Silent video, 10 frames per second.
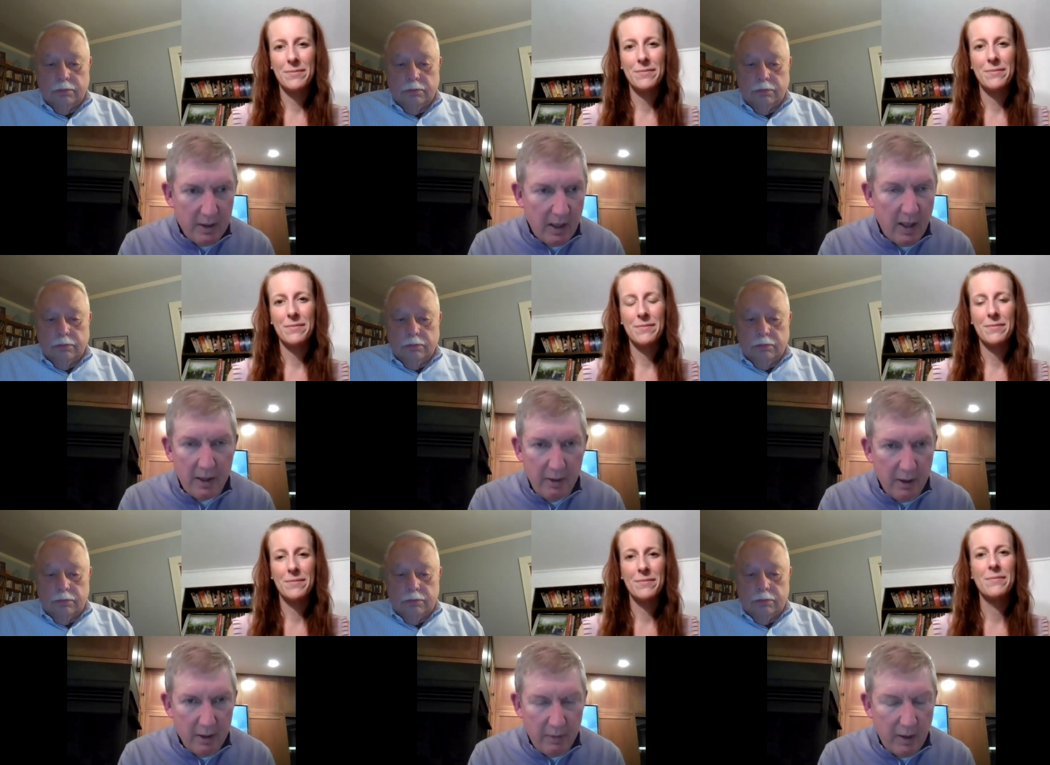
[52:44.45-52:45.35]
Speaker 1: to honor
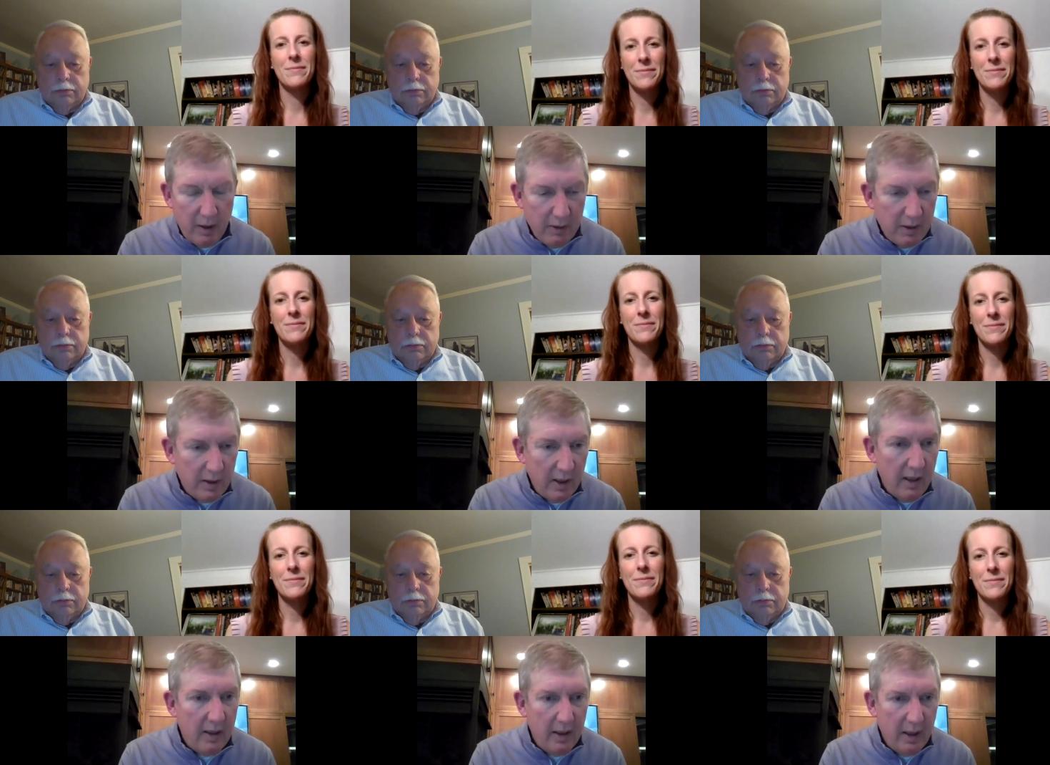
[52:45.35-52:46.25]
those folks
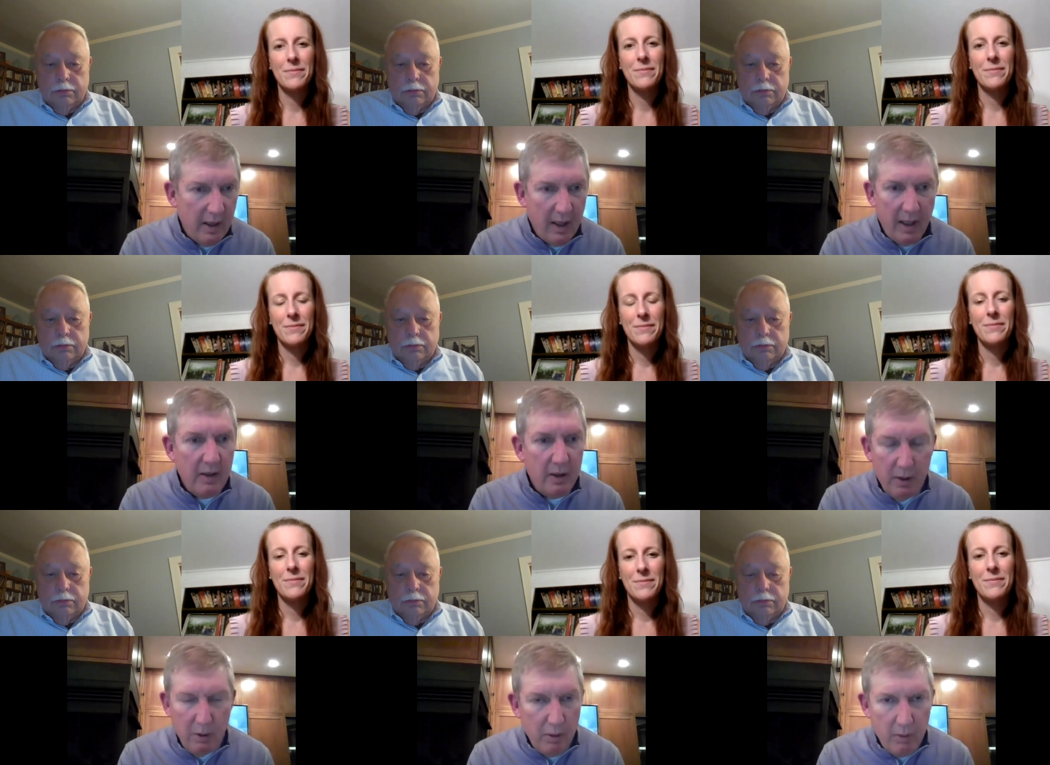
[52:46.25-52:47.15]
and and to
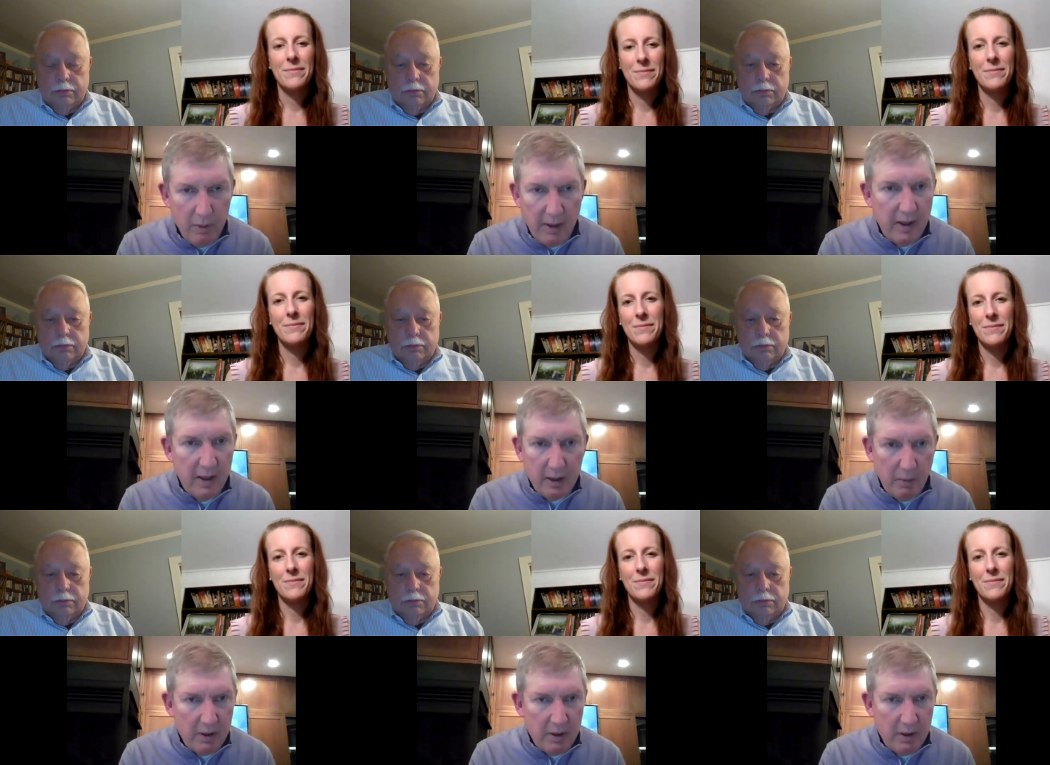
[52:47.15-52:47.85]
do the things that we